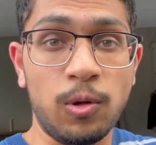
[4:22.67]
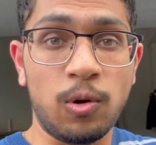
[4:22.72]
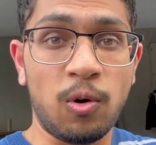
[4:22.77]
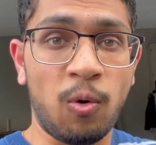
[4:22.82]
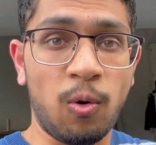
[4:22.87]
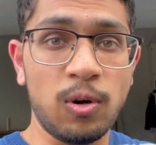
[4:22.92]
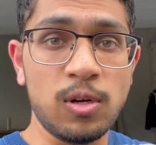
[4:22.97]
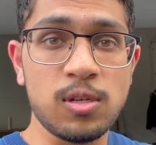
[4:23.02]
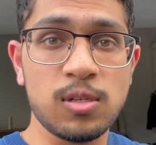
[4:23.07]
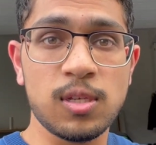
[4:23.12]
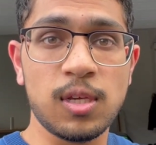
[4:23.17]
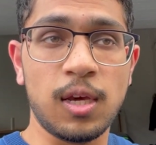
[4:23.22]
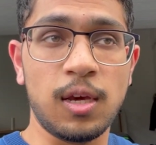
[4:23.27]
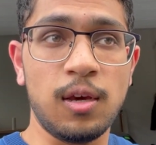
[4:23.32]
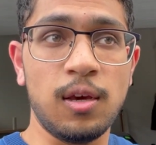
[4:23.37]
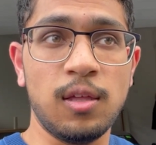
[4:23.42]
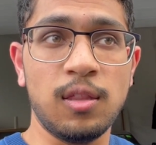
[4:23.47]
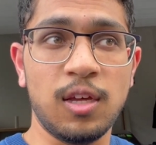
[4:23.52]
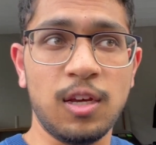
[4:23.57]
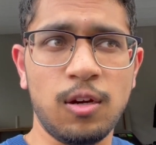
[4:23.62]
course
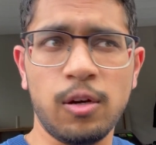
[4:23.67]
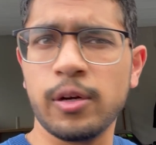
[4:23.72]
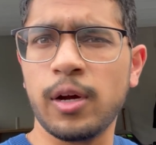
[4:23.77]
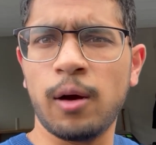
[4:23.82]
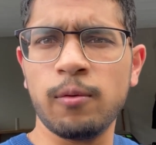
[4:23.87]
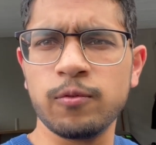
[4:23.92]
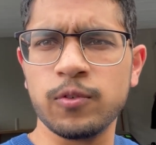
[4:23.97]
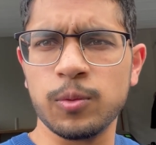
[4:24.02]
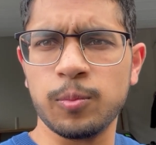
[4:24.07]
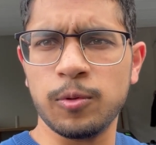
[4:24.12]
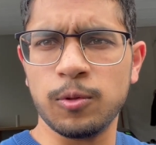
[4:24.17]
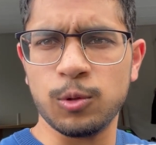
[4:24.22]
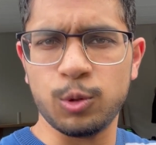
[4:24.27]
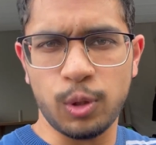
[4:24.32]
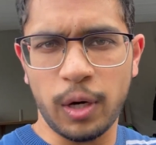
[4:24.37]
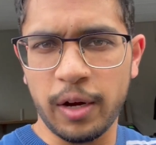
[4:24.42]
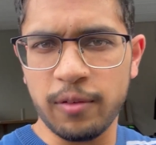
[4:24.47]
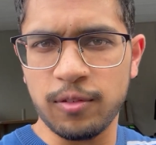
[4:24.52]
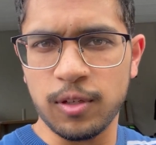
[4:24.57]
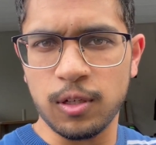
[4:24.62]
and that you're comfortable
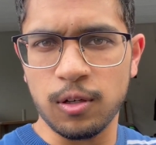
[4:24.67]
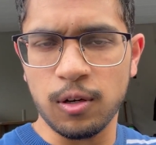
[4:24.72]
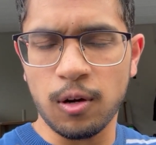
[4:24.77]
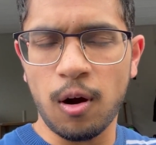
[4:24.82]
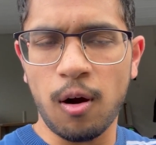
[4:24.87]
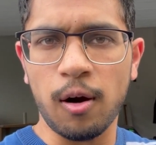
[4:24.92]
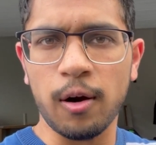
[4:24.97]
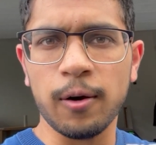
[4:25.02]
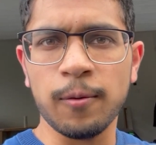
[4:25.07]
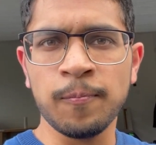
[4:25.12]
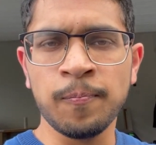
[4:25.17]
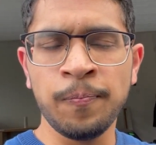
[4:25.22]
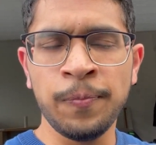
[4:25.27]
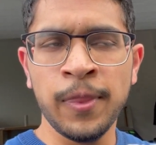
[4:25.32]
driving your car.